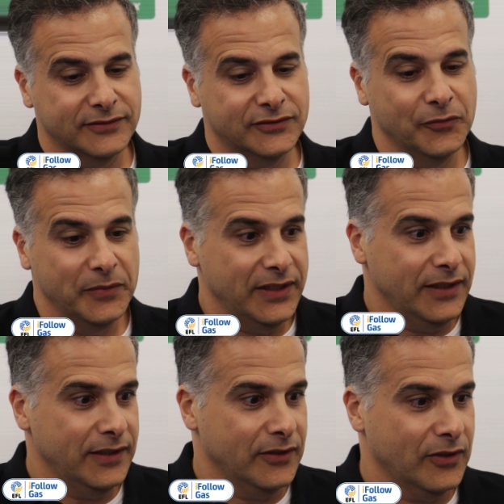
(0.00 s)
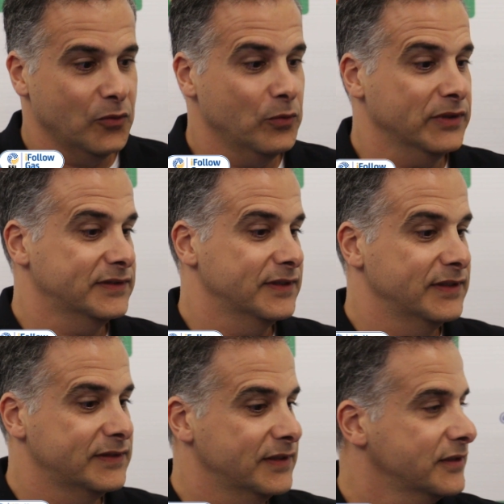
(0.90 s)
To me, you know, once the
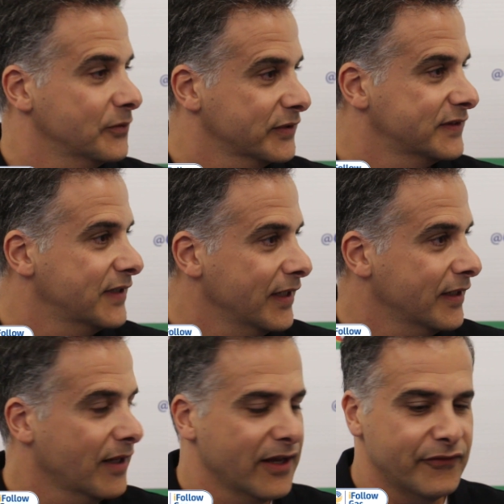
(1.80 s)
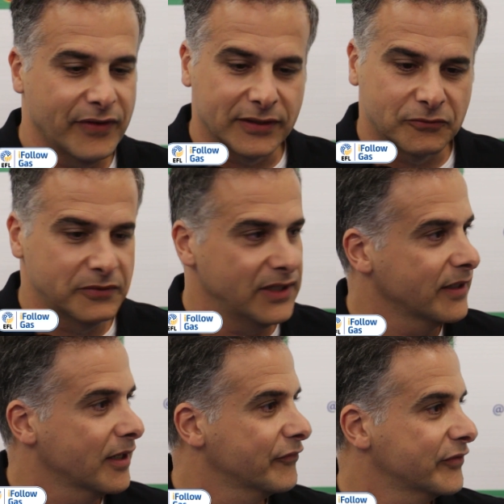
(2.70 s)
decision was taken, I felt really
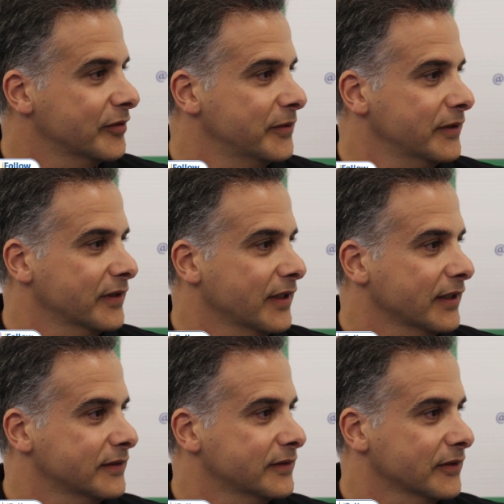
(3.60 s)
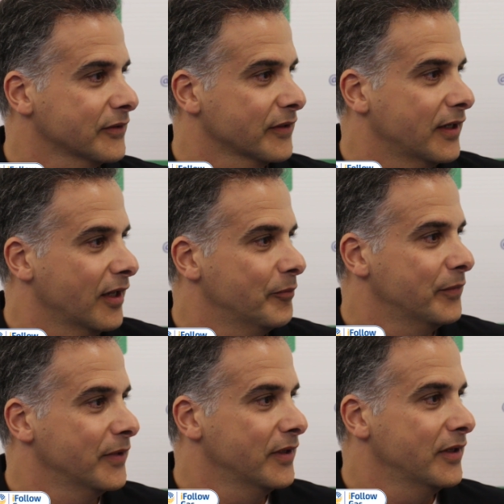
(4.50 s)
comfortable that, you know, the club
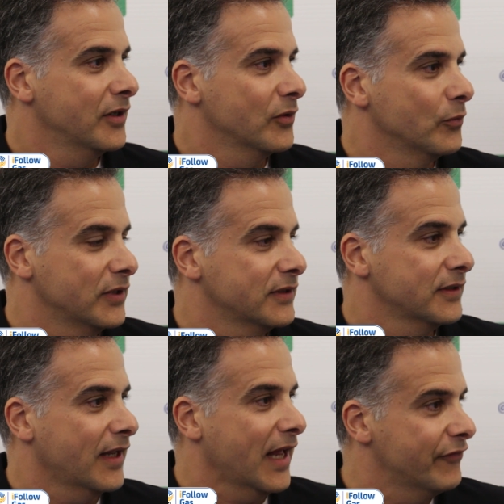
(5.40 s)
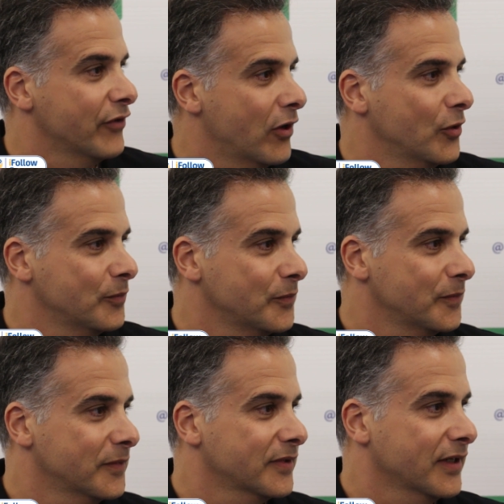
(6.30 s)
will have a home.
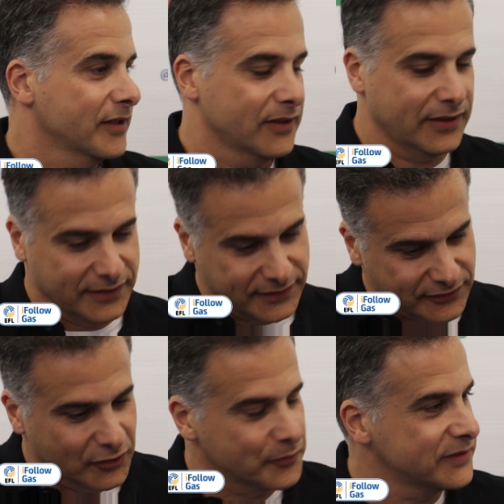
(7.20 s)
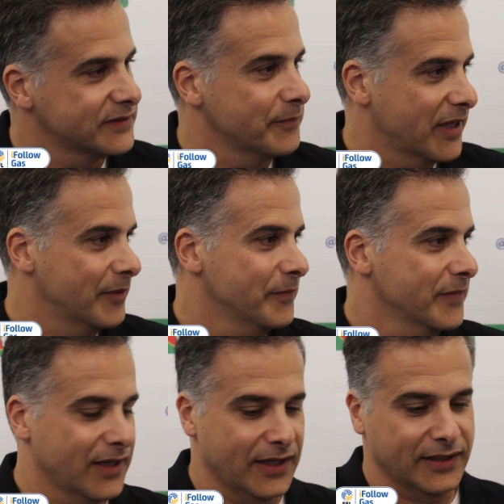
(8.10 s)
And this home is the MEM.
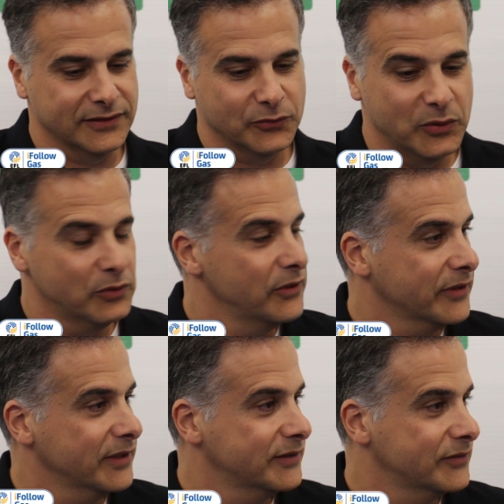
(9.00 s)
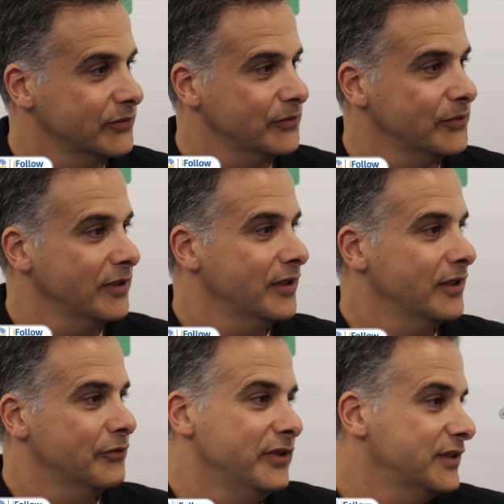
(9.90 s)
And we will look into
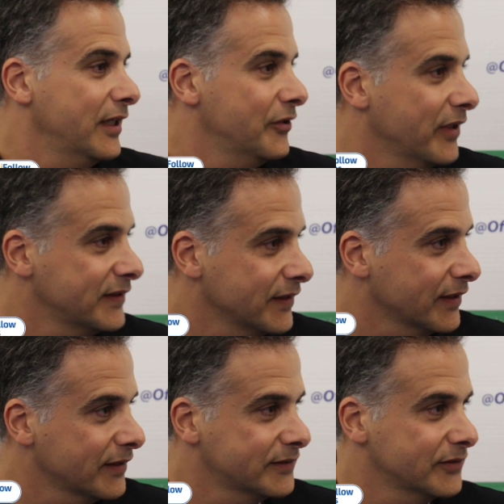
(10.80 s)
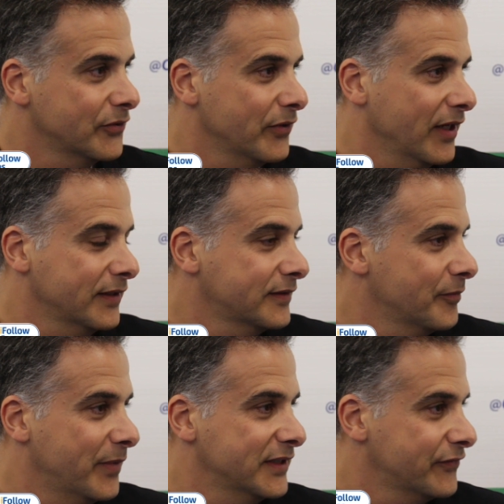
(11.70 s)
regenerating it to create
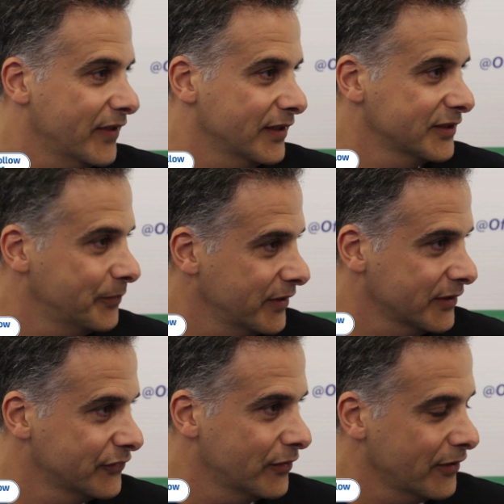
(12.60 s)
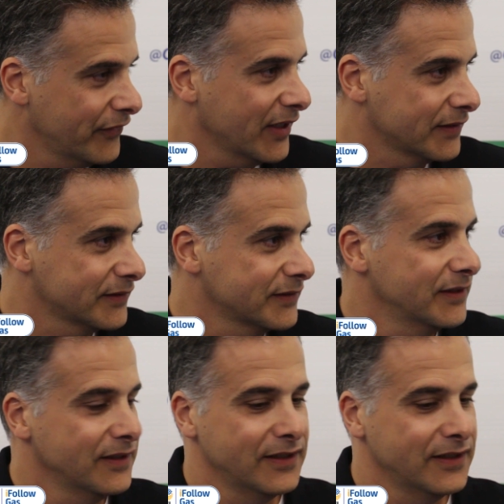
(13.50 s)
the best fan experience for our fans.